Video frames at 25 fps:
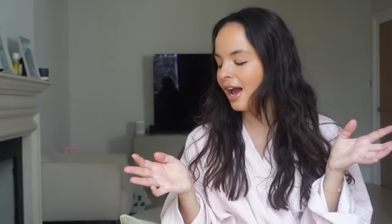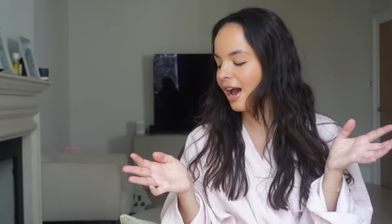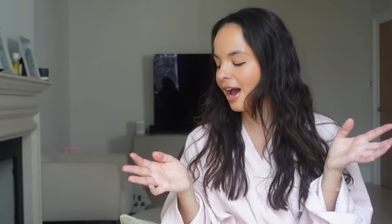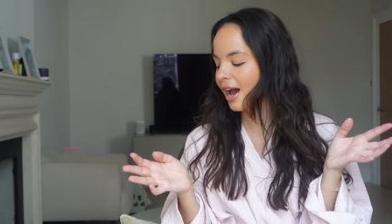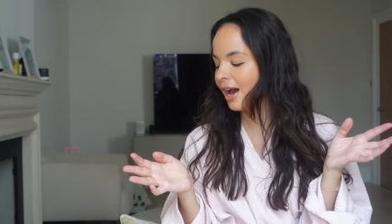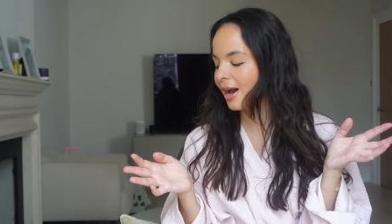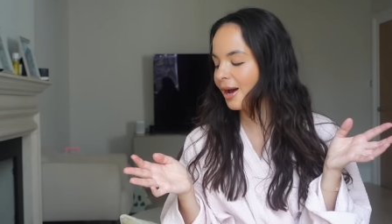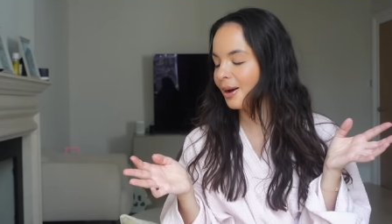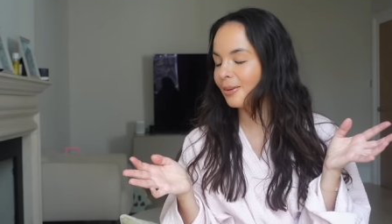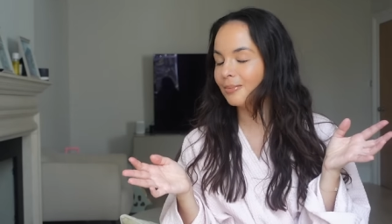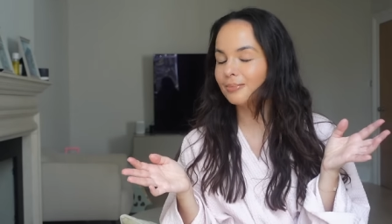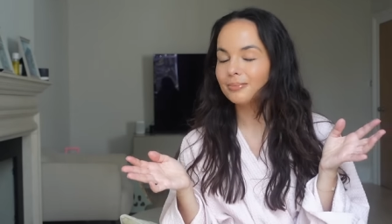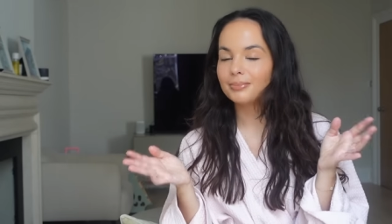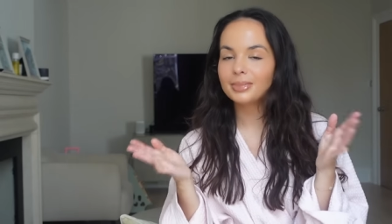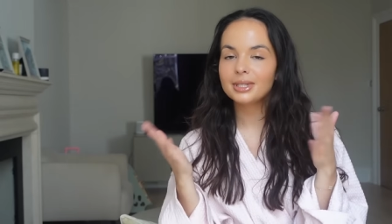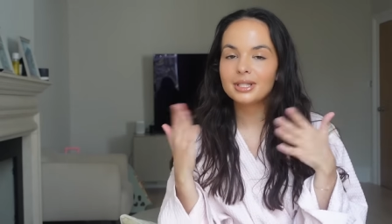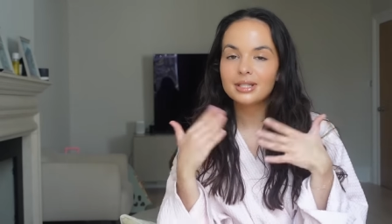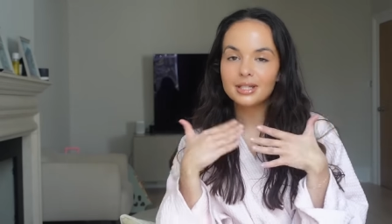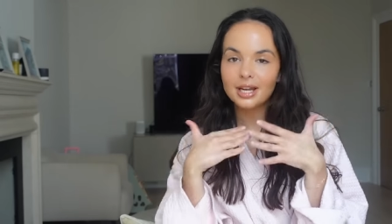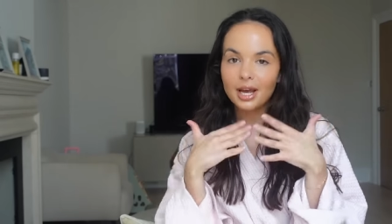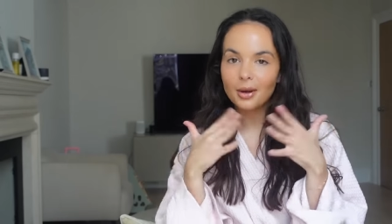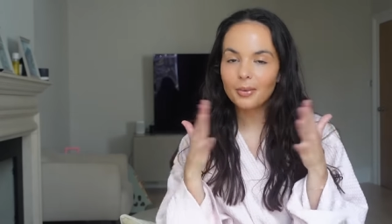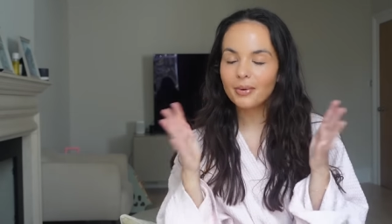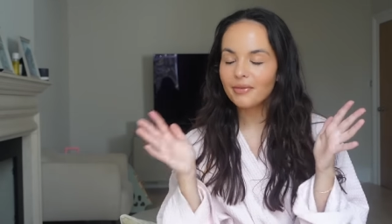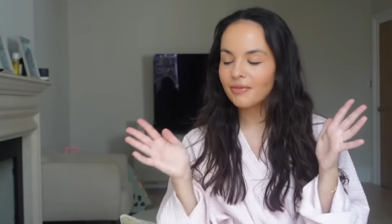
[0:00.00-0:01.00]
Um, but
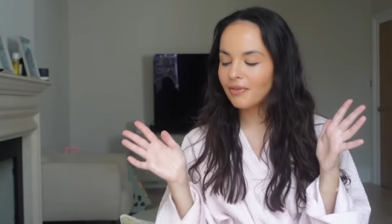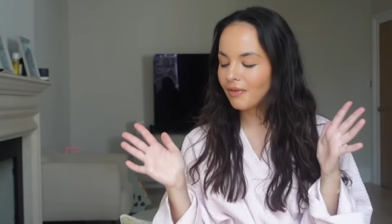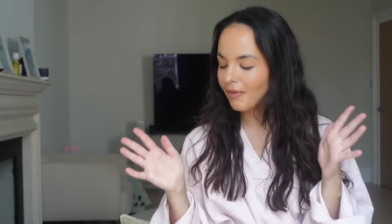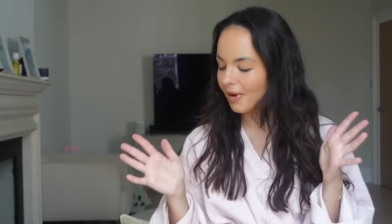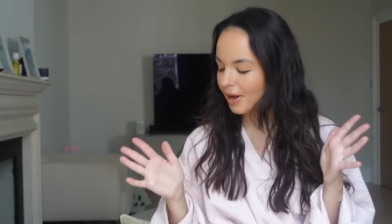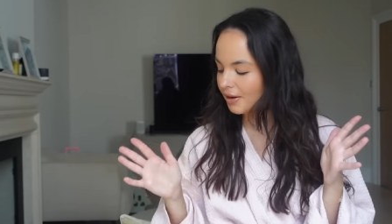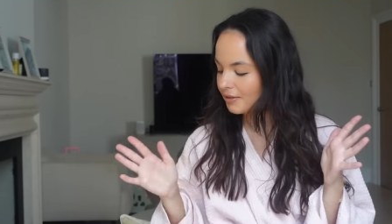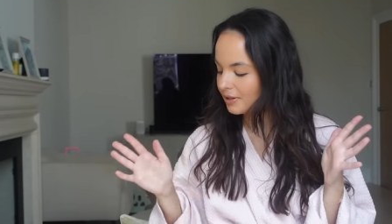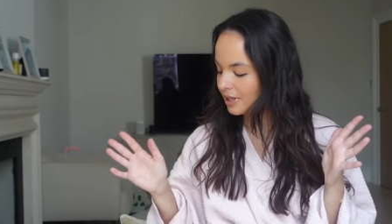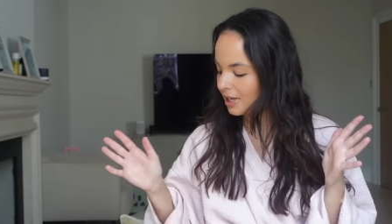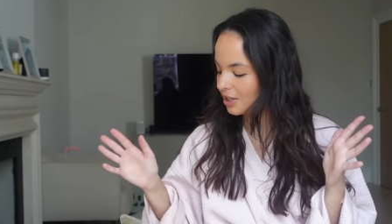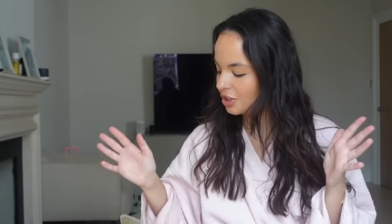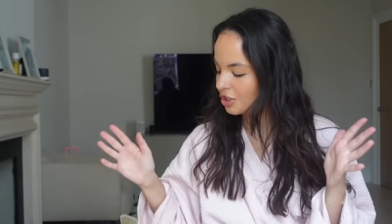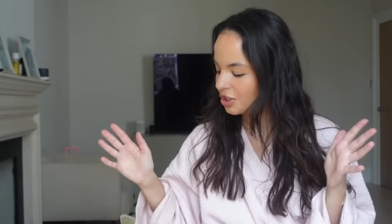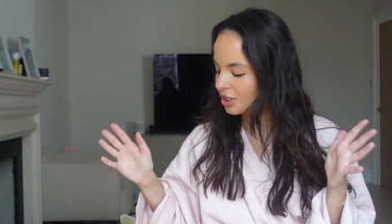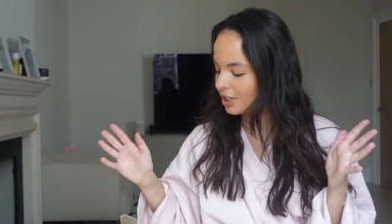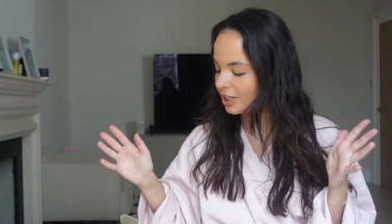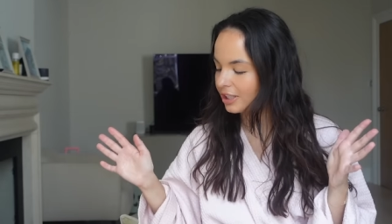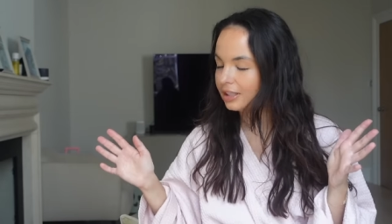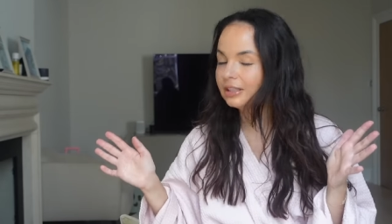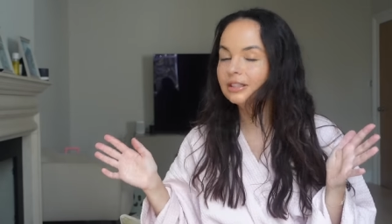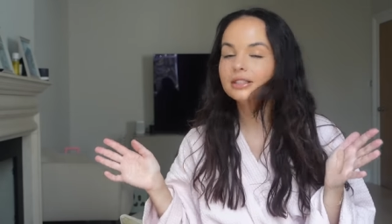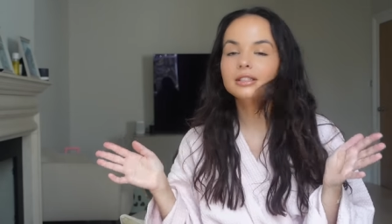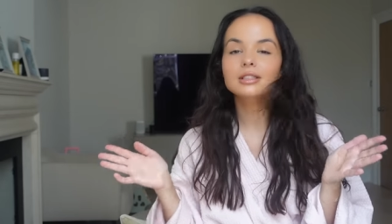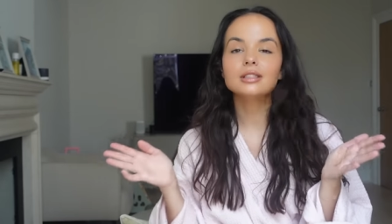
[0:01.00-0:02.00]
today I went for
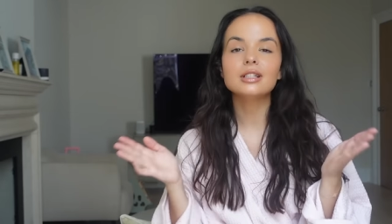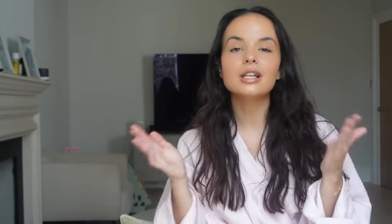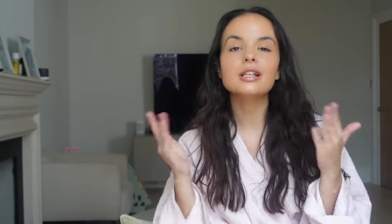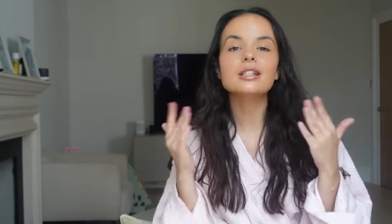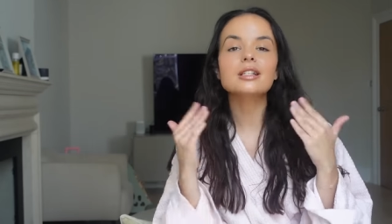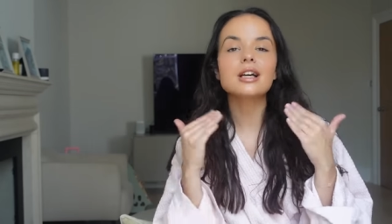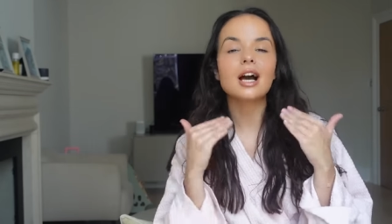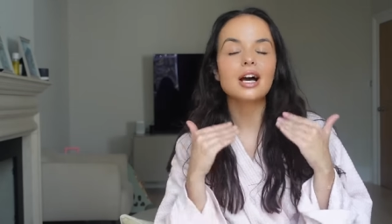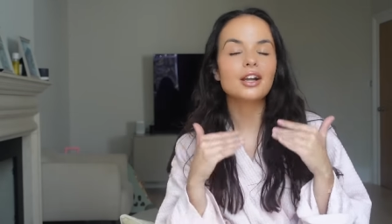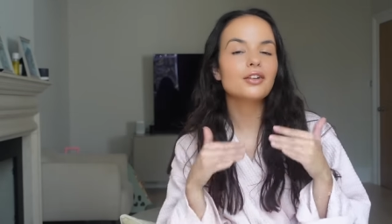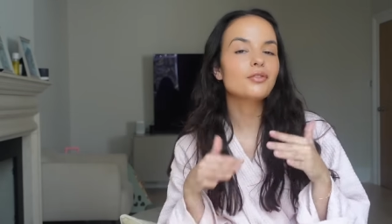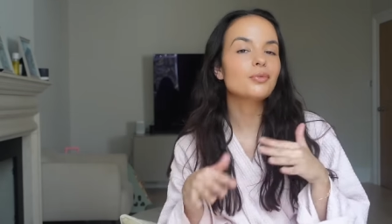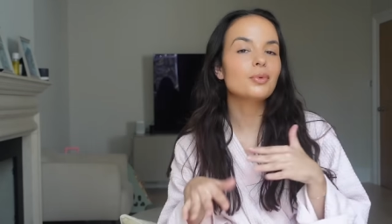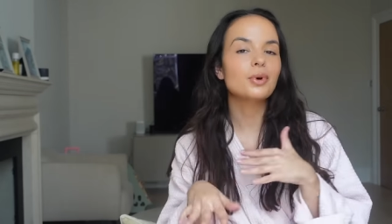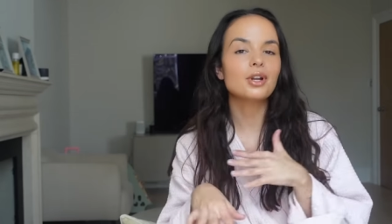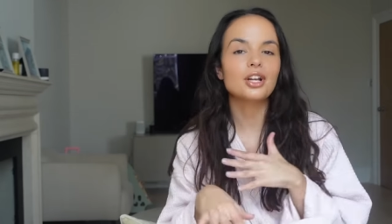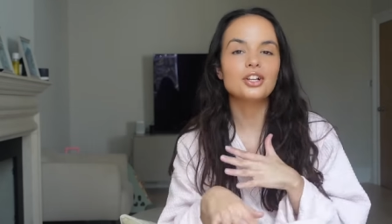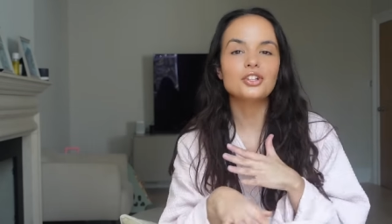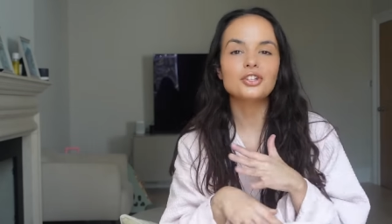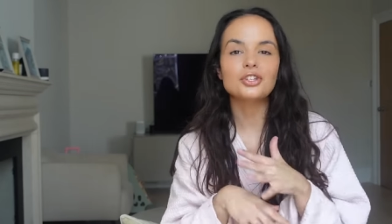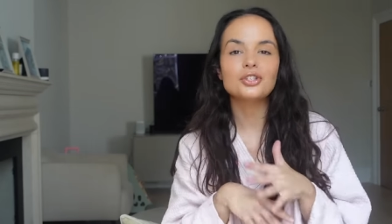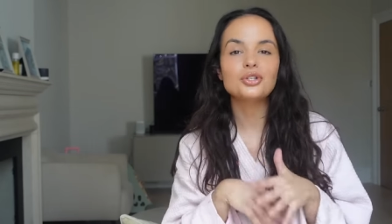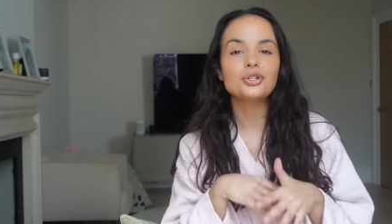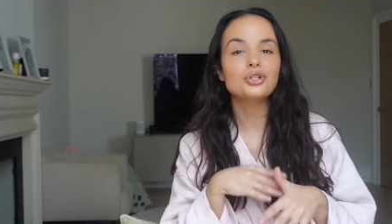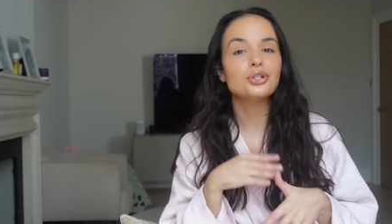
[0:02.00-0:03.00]
foundation, it's kind of what I
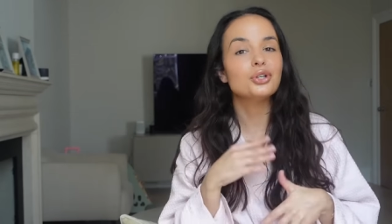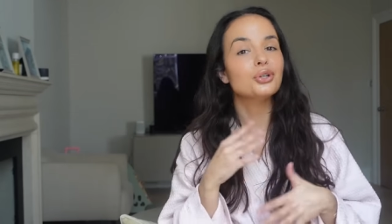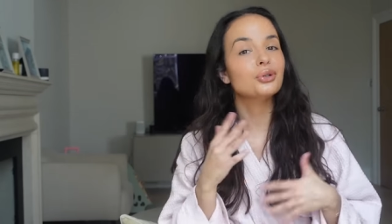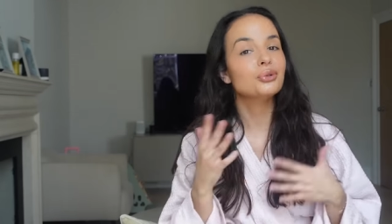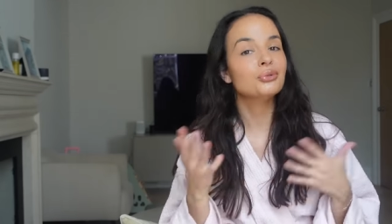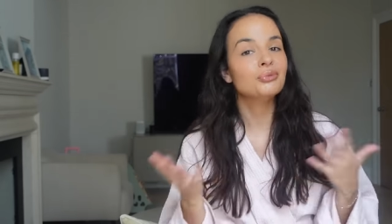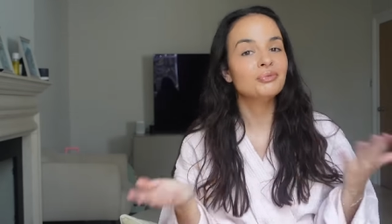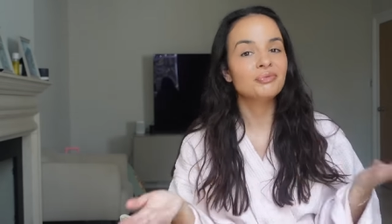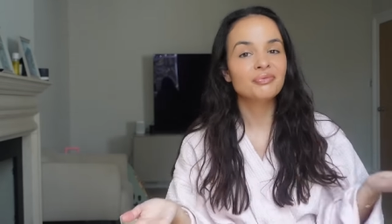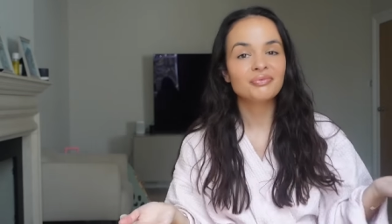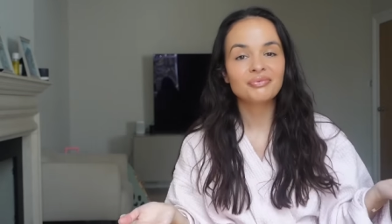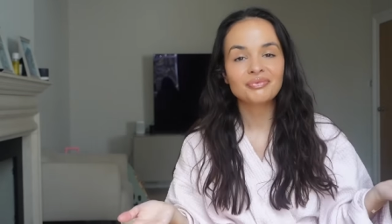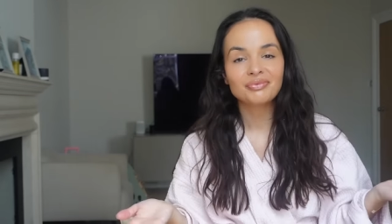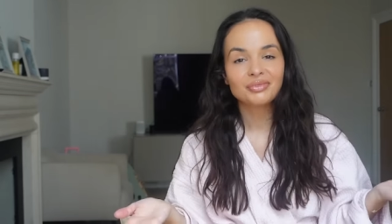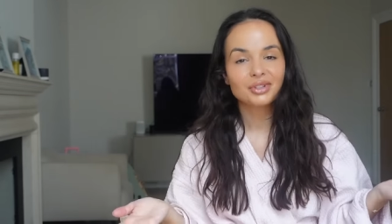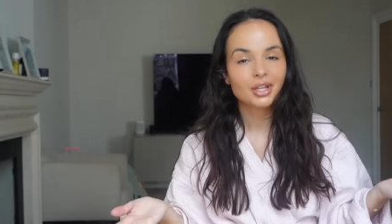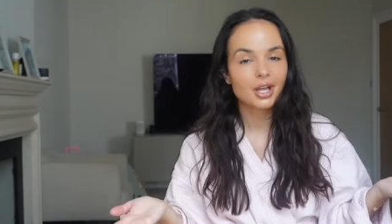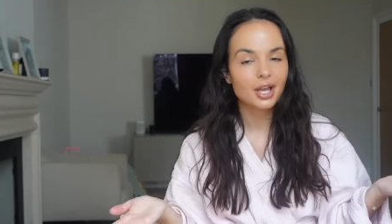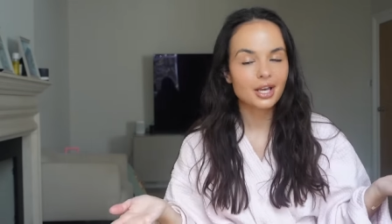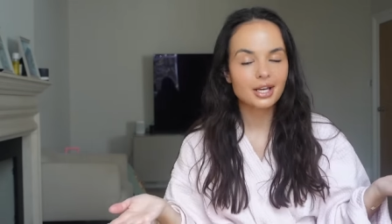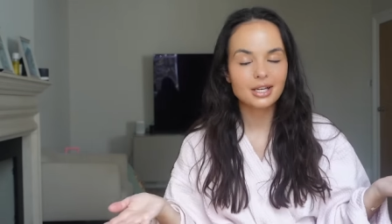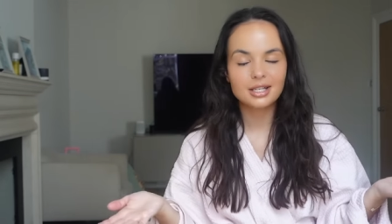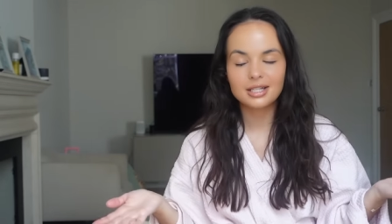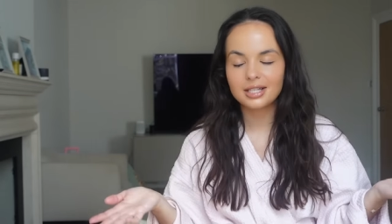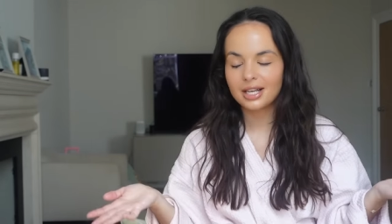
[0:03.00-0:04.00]
just do
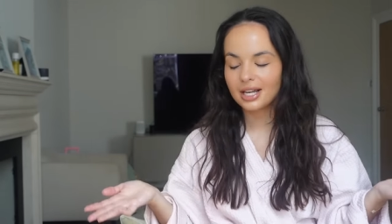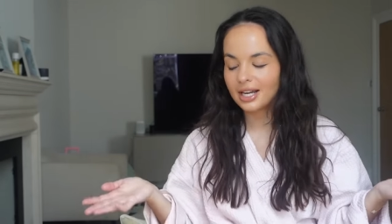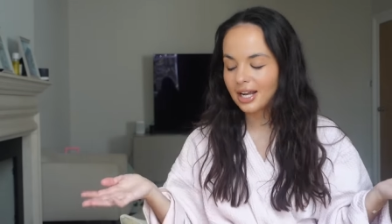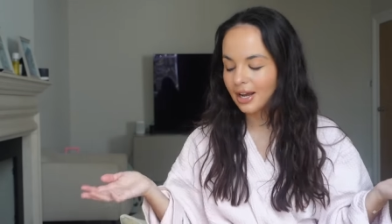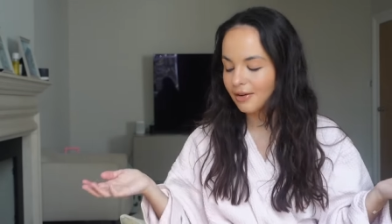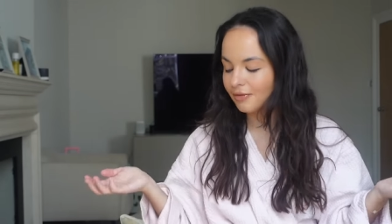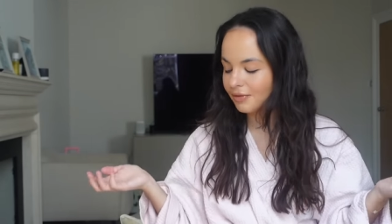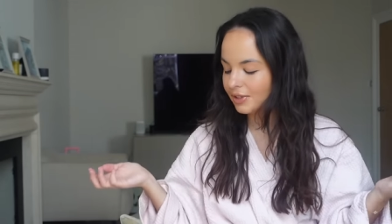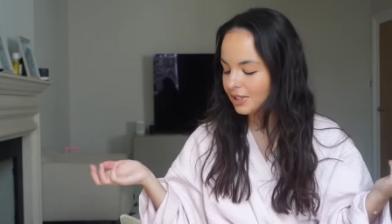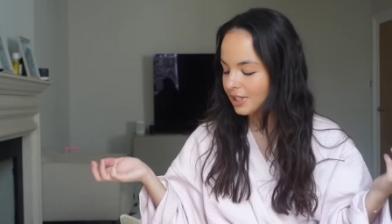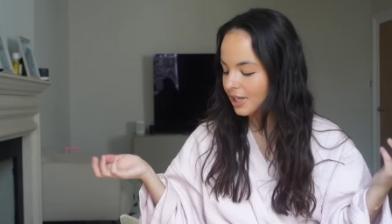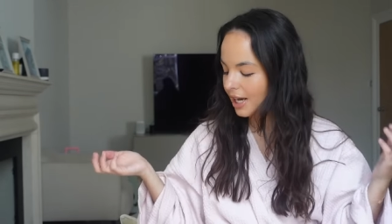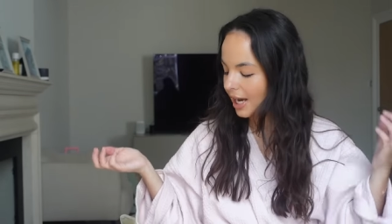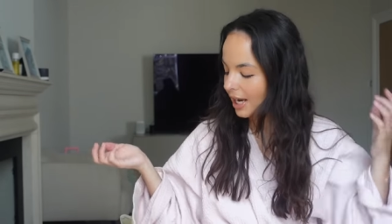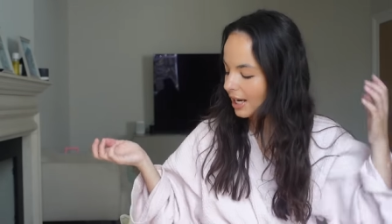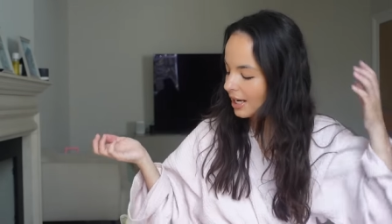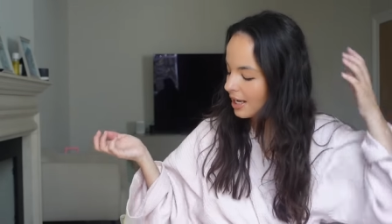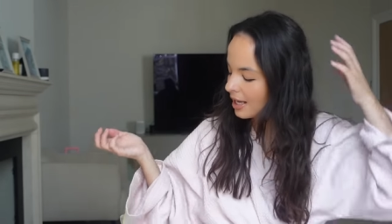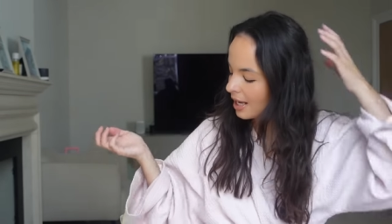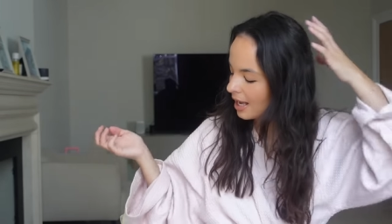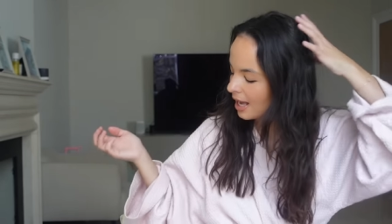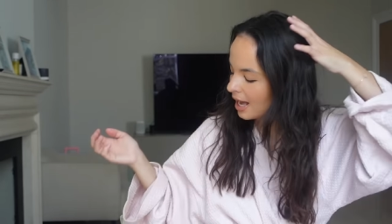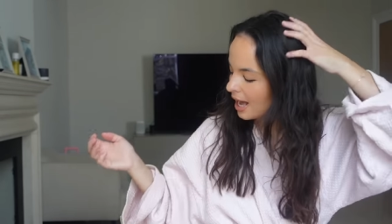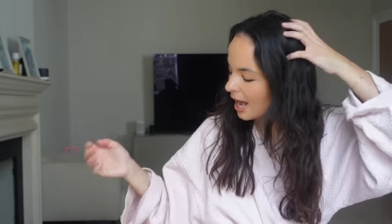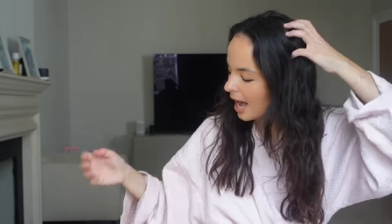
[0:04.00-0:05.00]
like I said, every day.